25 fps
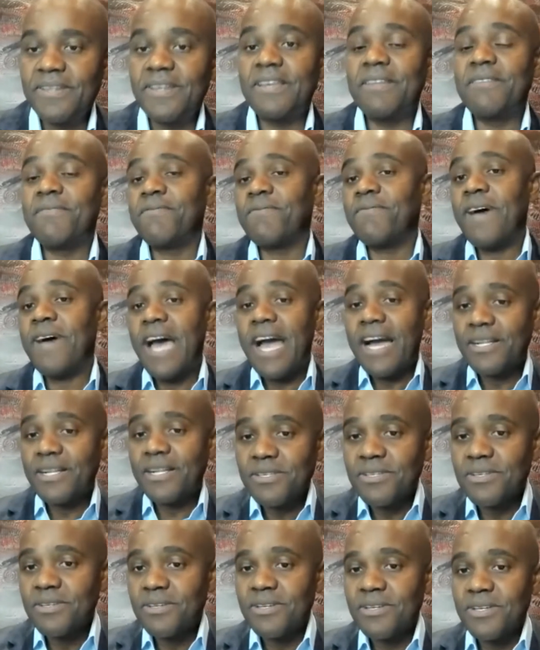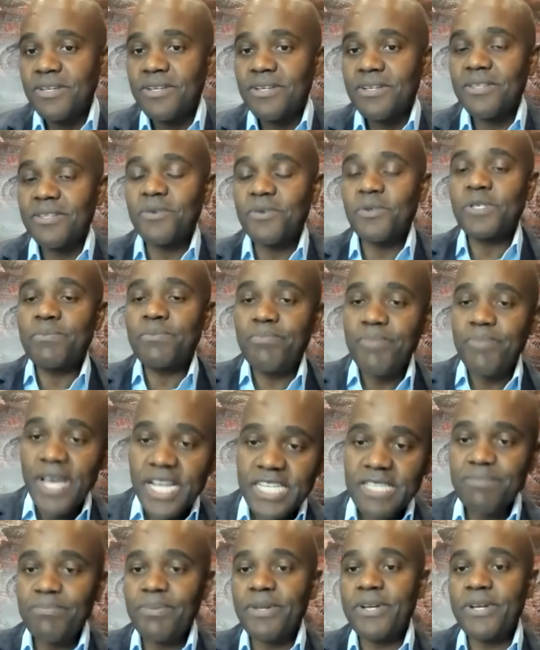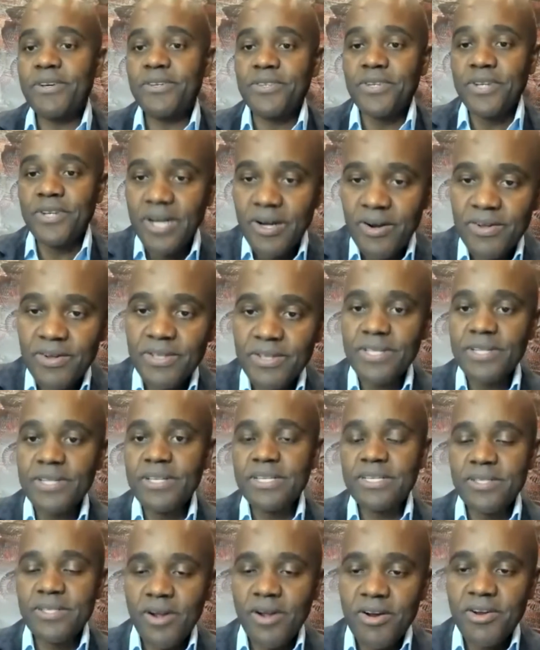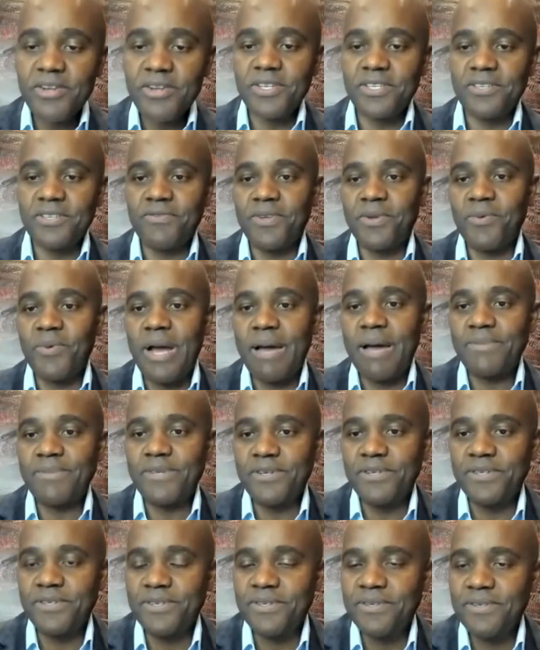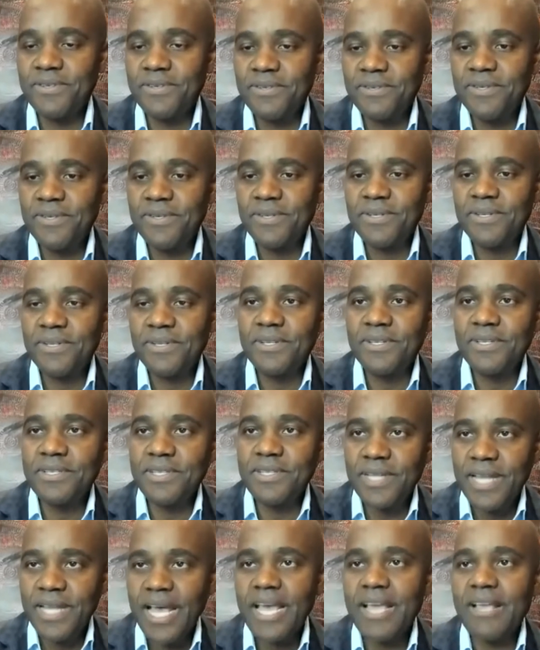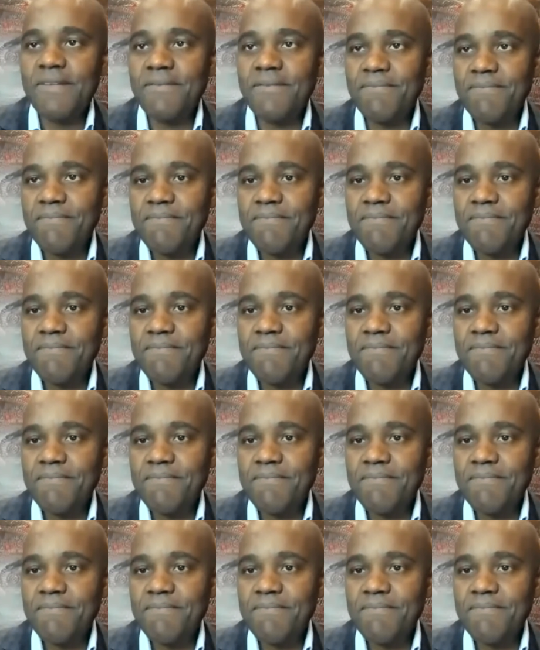In fact, those bench players are currently the starters for the Raptors today.